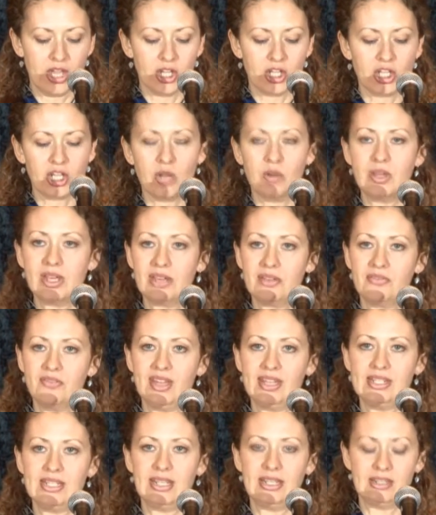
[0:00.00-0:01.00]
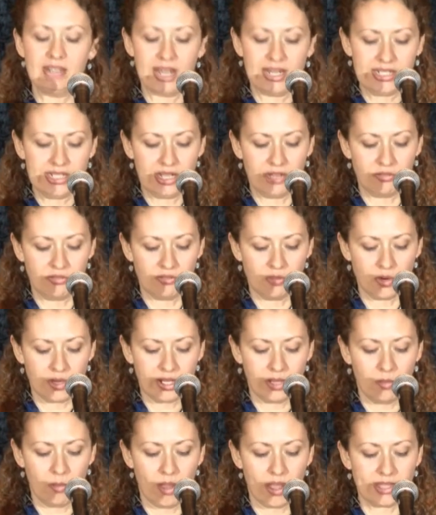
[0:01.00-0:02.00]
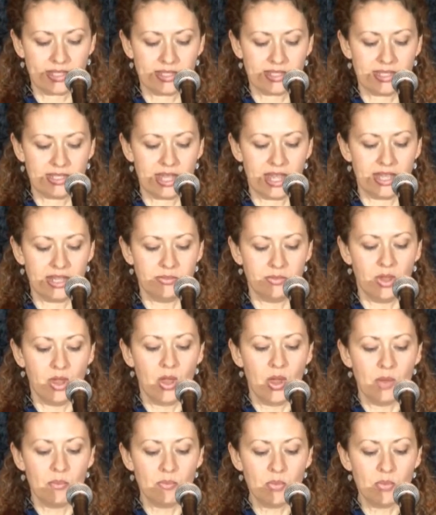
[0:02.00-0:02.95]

Shoghi Effendi in 1941 said,